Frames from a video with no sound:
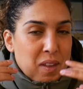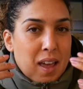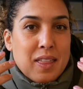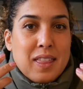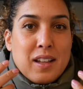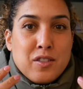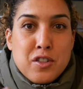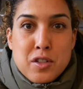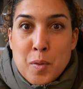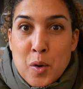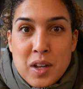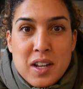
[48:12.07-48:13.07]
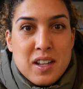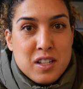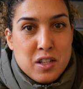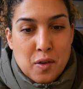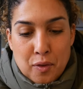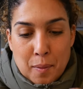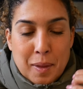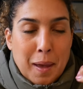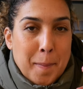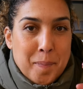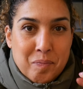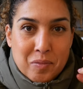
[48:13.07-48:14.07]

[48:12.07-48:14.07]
and that smokiness from that.